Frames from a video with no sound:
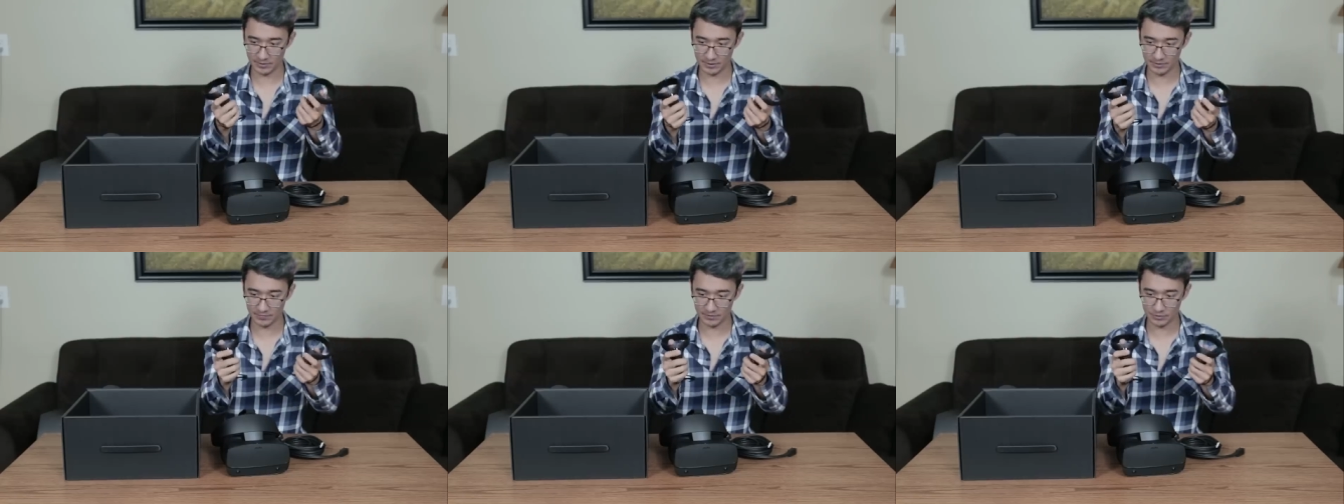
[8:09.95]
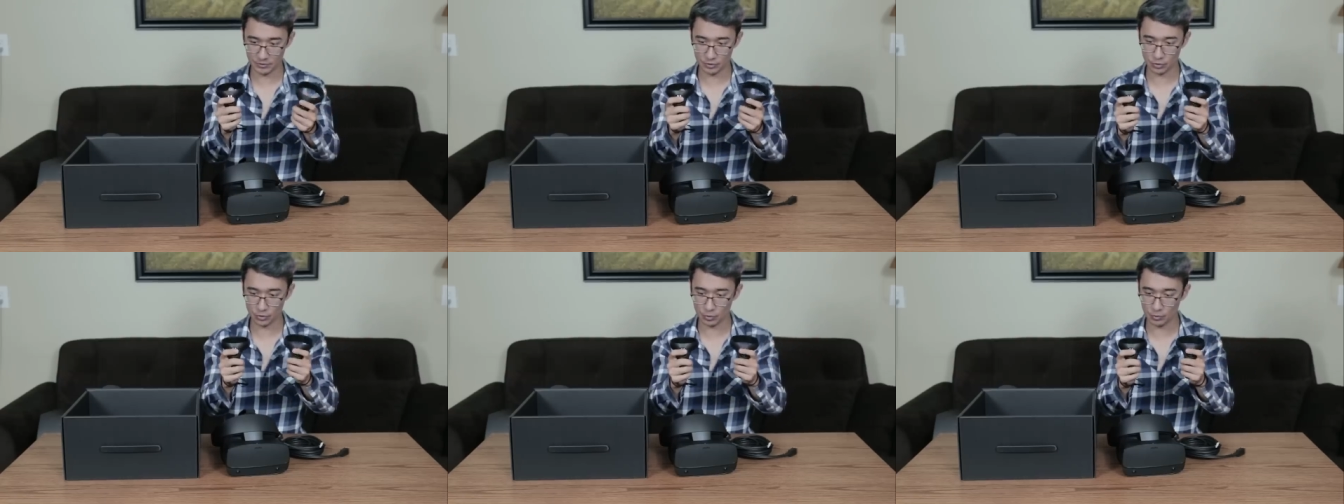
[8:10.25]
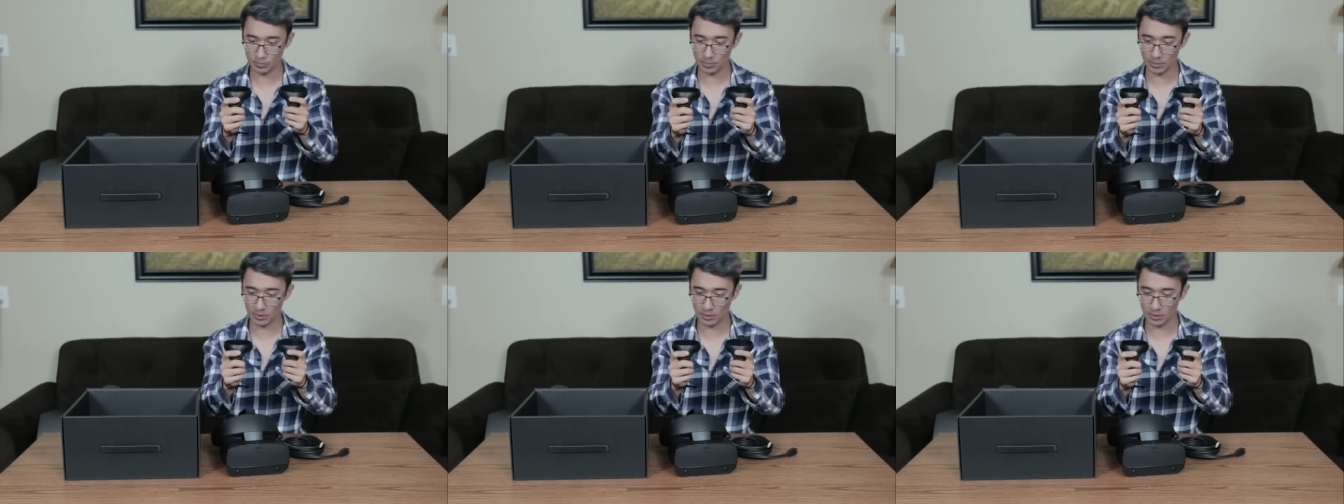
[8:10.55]
These feel
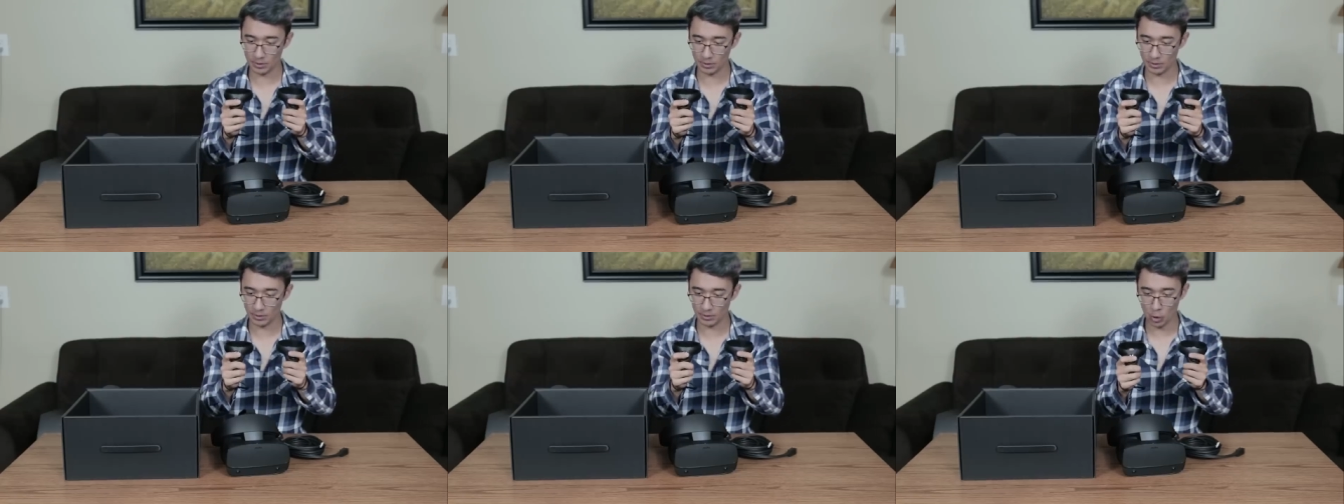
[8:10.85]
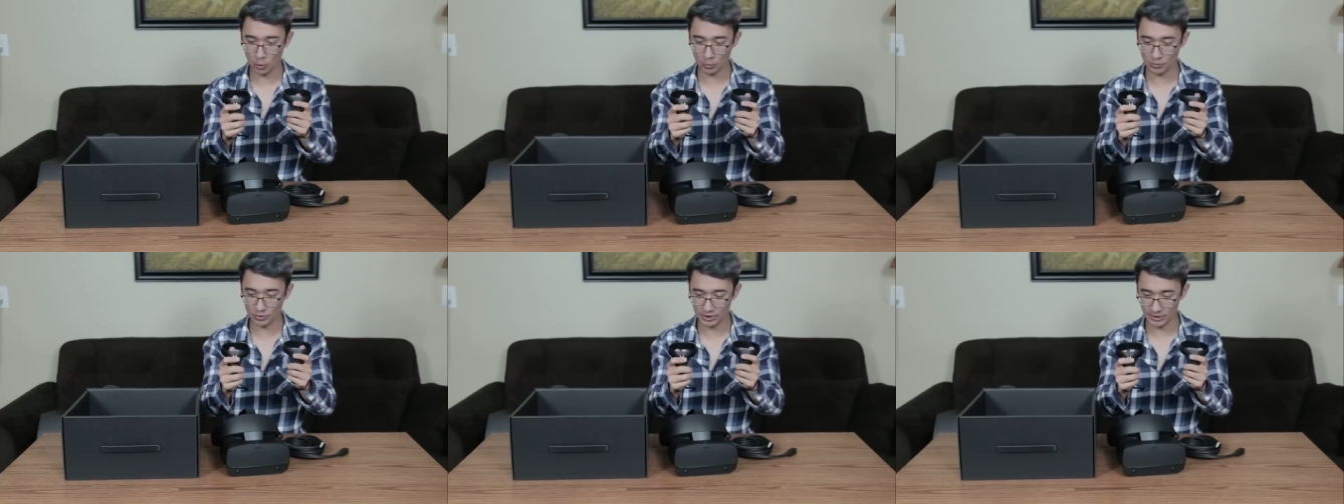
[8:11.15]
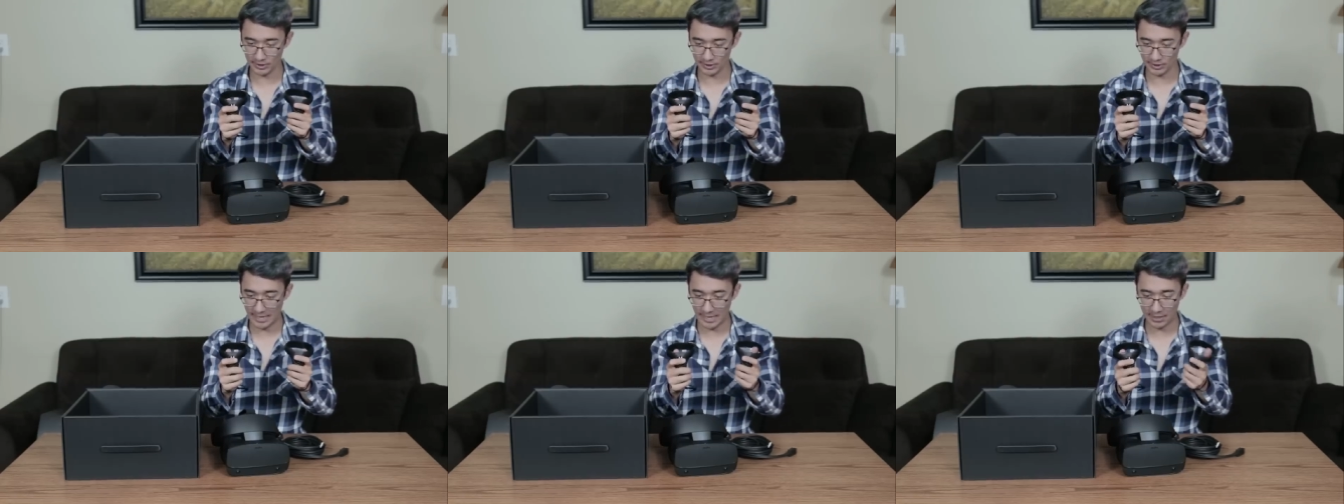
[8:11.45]
super
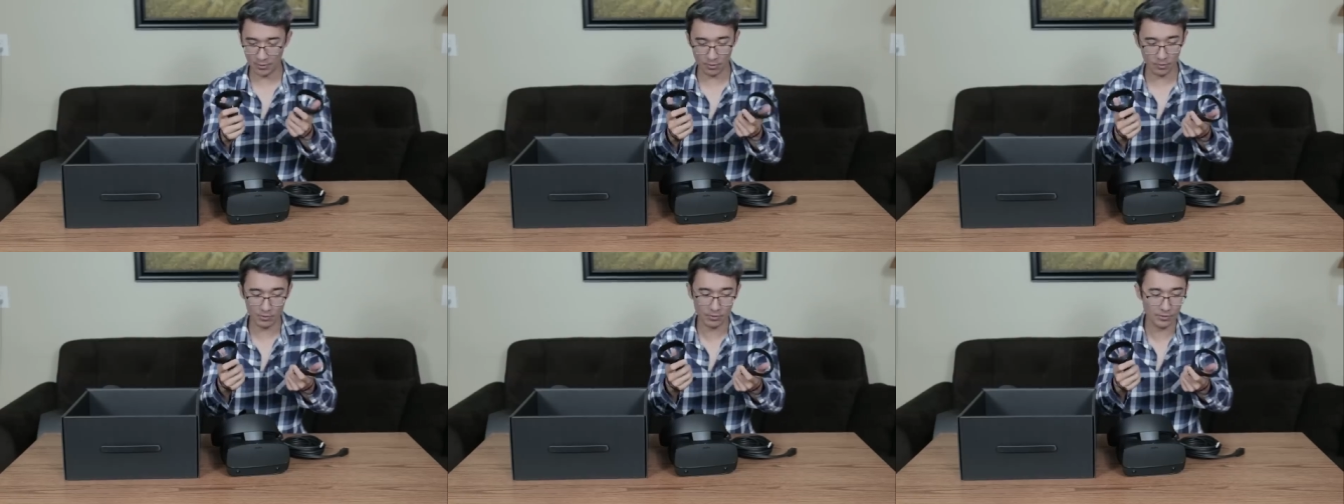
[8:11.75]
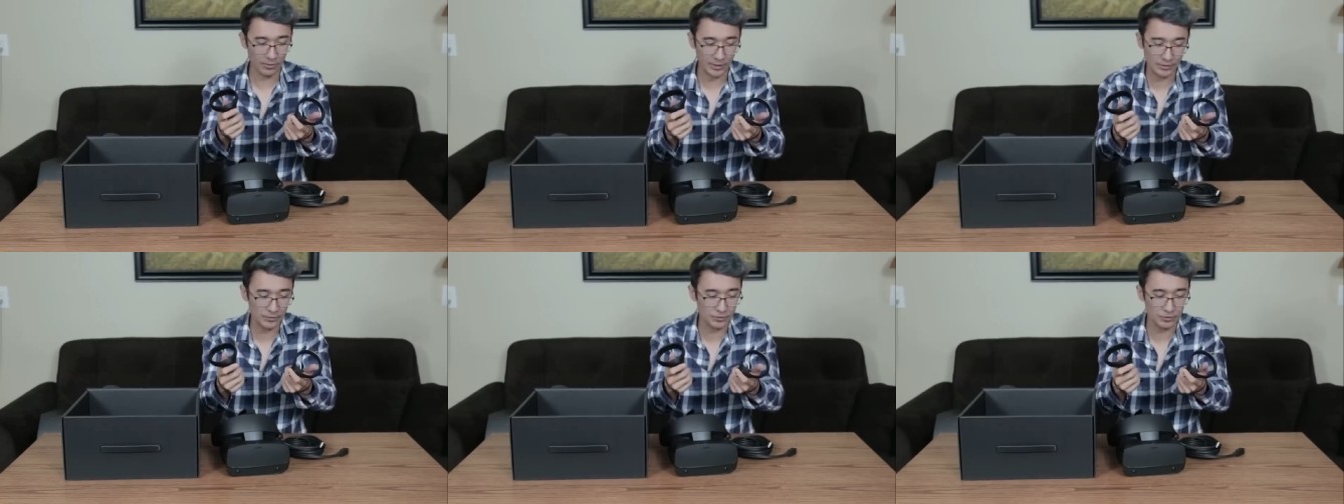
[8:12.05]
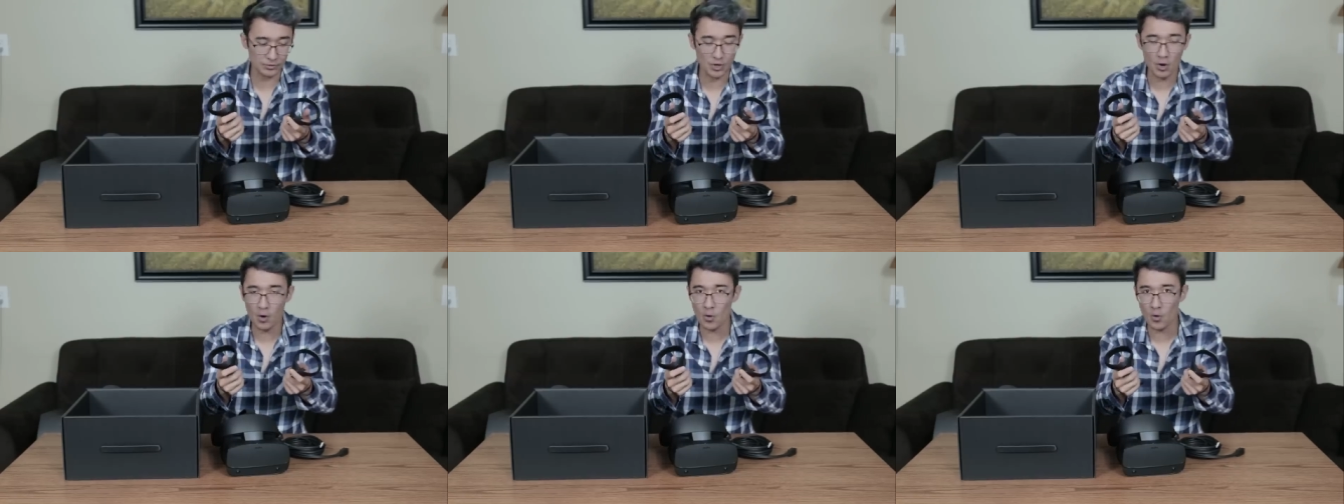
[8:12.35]
cozy. I don't like.
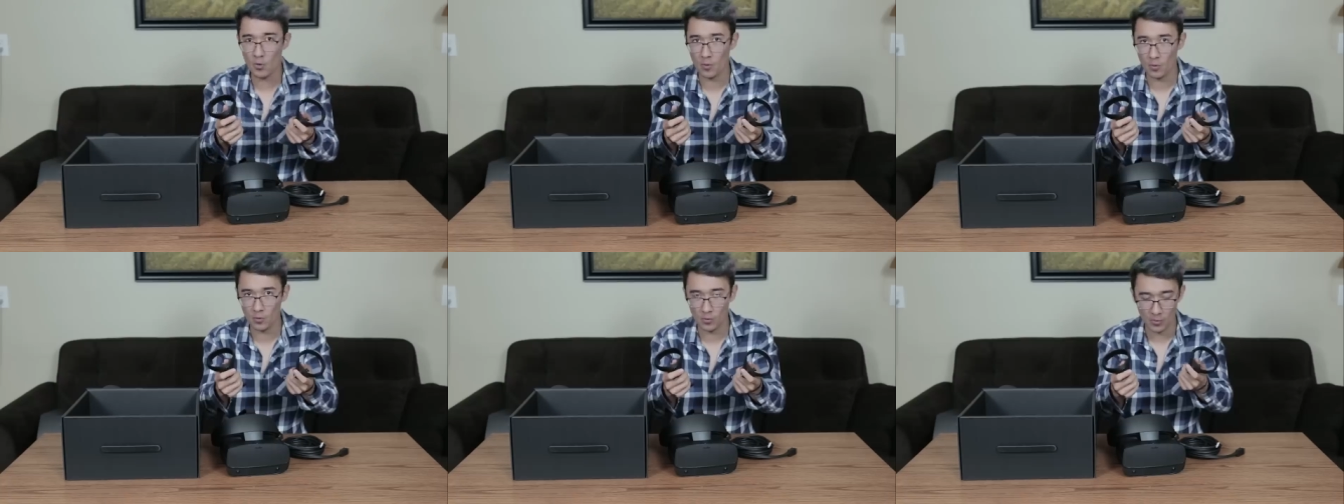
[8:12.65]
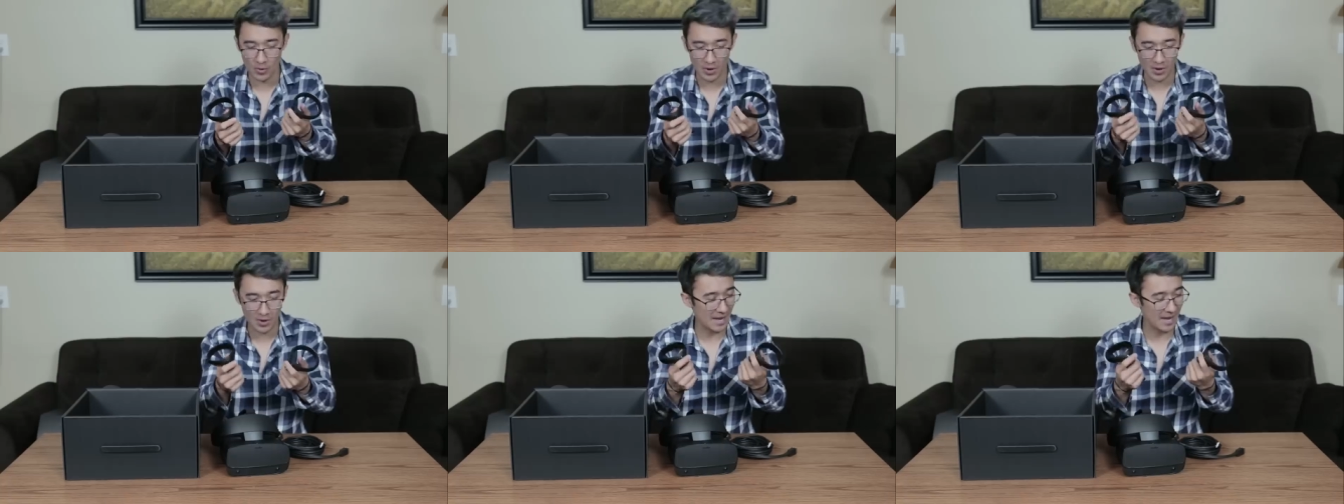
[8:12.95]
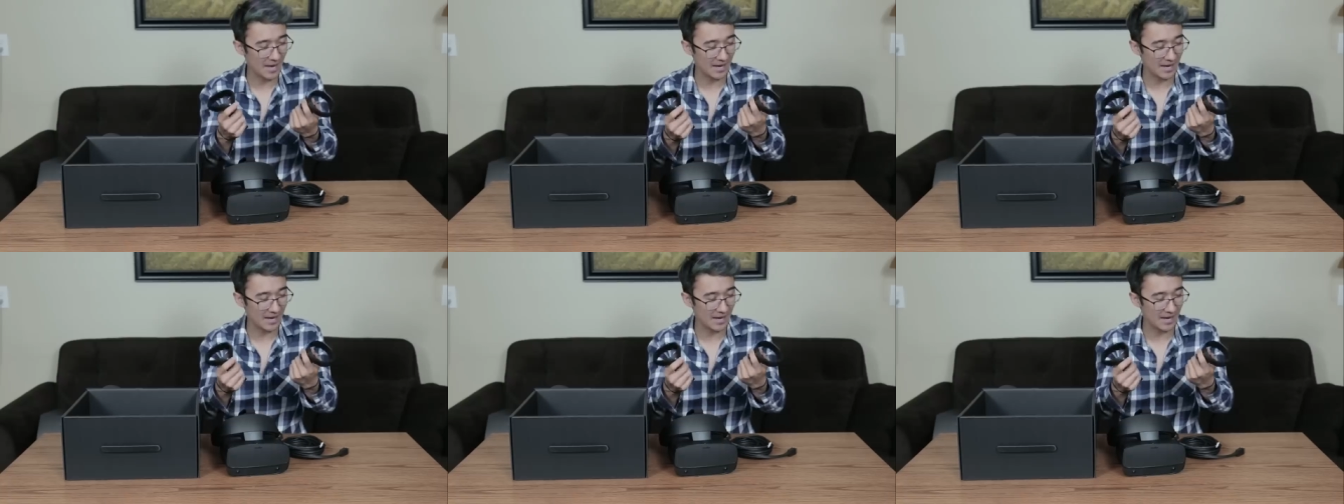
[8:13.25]
There's no.